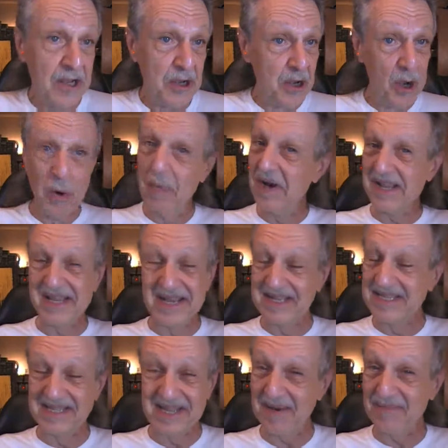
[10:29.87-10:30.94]
Nobody
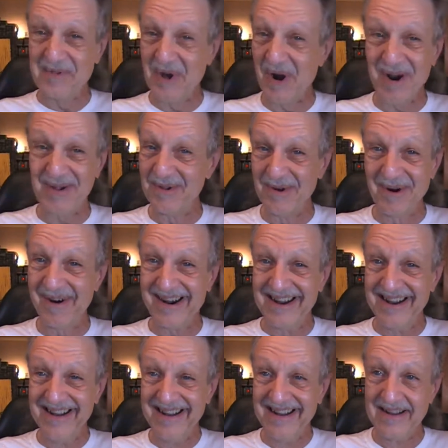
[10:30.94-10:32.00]
except our
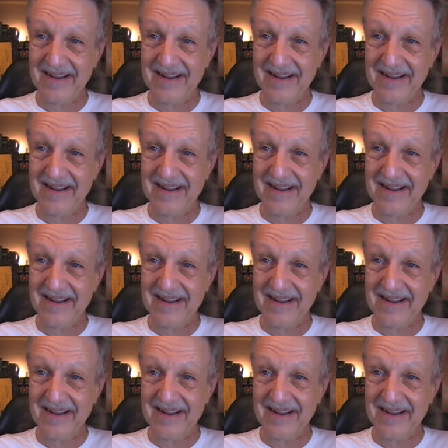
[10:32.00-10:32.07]
Laura.